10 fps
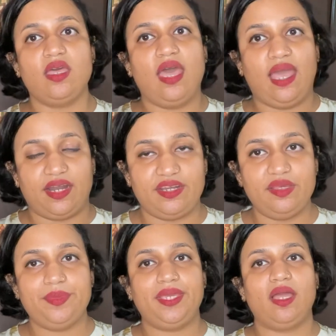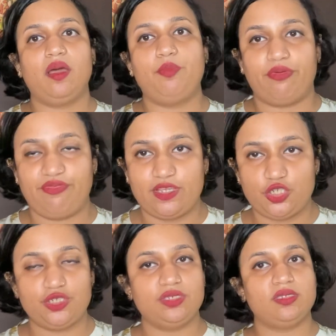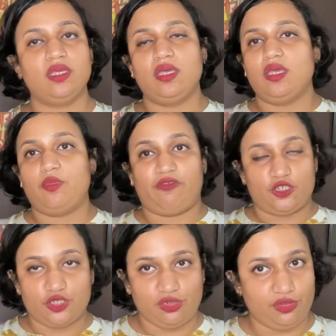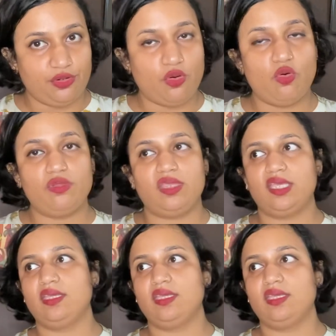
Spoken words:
academia, professional growth,